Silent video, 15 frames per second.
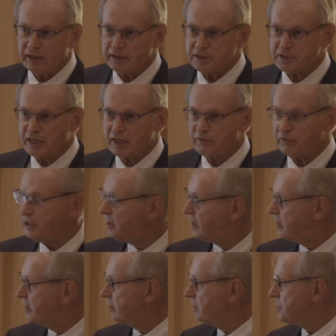Is that
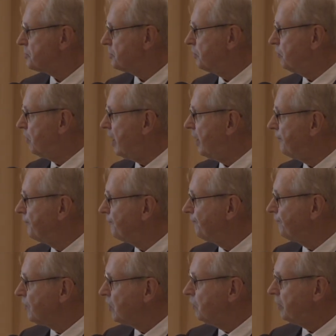ridiculous or what?
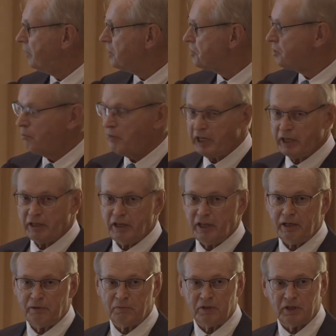Well, here's a man
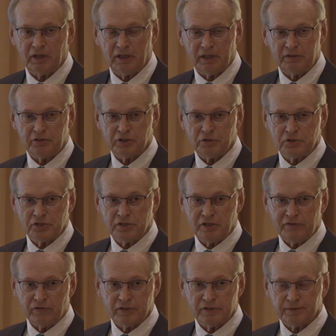named
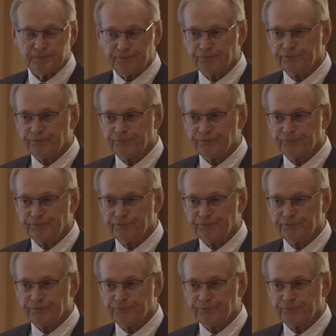Josephus.